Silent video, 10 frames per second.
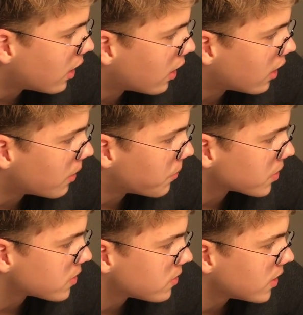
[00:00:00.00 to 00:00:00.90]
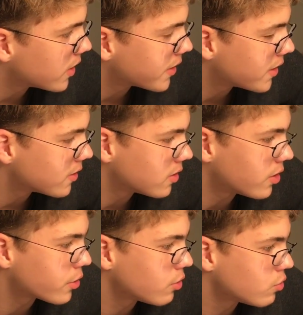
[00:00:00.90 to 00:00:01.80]
but yeah, again,
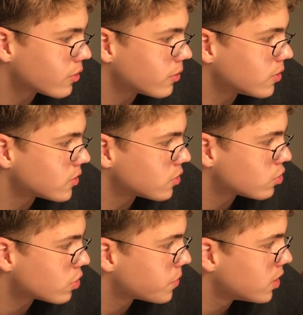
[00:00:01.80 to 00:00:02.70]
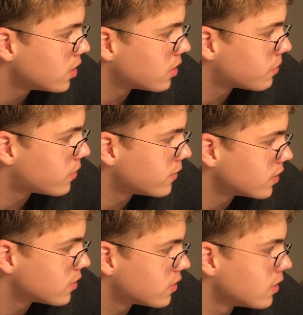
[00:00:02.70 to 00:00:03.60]
the Arctic Circle does its job here and
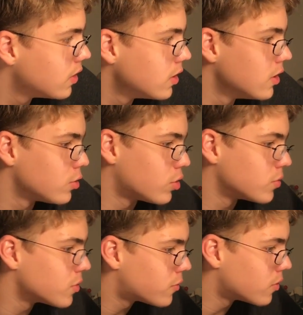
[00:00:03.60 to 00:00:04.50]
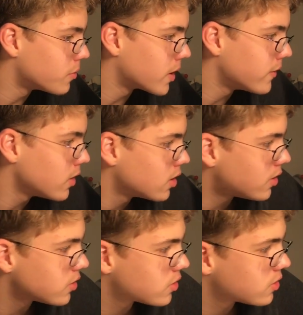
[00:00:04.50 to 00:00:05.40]
prevents Tromsø from having a
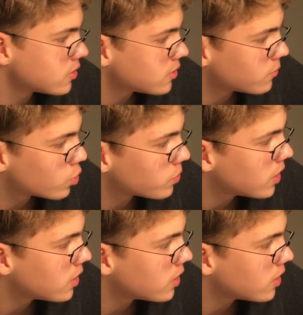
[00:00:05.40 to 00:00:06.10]
nice warm